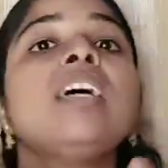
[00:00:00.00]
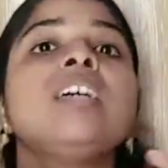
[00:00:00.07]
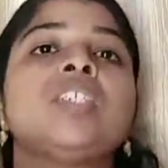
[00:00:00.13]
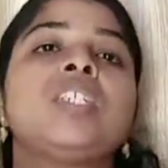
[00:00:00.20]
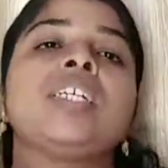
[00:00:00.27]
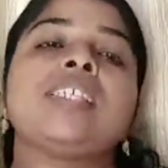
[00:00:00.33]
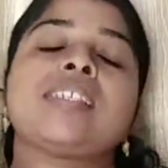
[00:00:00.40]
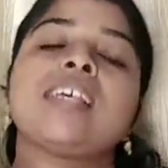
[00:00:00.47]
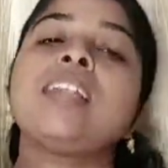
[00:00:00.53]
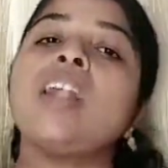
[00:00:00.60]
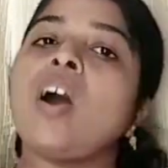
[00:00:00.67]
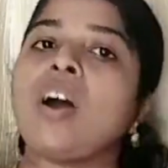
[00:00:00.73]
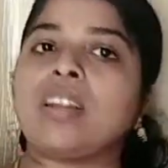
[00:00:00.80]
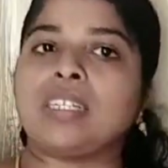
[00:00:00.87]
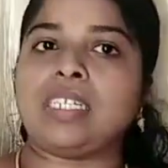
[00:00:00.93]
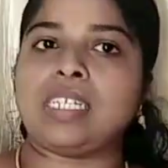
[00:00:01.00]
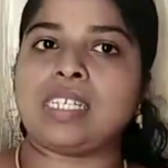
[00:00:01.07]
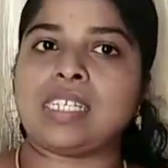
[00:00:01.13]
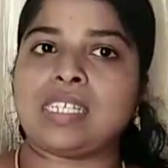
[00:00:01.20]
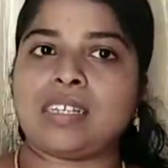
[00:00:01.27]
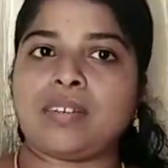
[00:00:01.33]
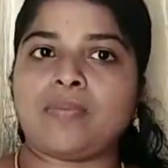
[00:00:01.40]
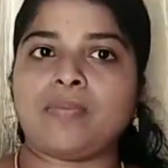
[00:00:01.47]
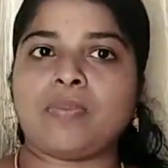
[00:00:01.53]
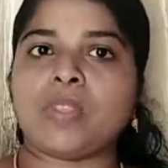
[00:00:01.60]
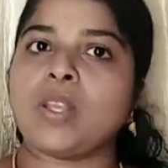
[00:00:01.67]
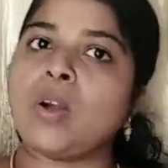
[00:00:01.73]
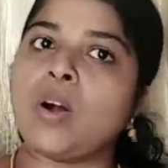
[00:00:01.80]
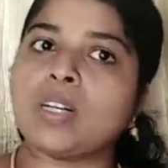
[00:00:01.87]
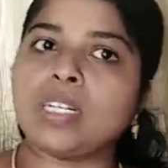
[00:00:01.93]
She is an artist.
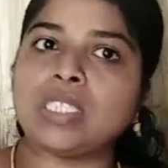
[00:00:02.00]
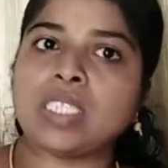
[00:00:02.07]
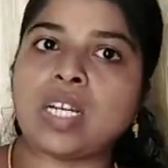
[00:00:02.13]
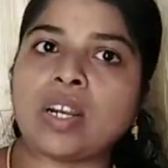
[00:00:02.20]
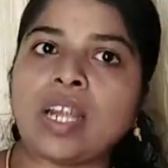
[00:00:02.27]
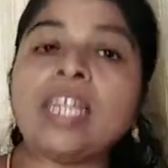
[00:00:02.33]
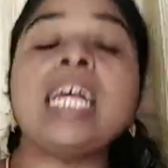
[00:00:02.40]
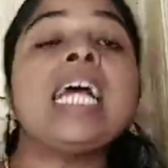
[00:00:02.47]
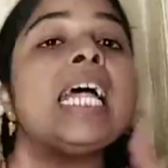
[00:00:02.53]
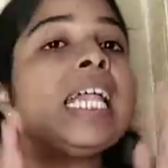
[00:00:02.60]
Got it, children?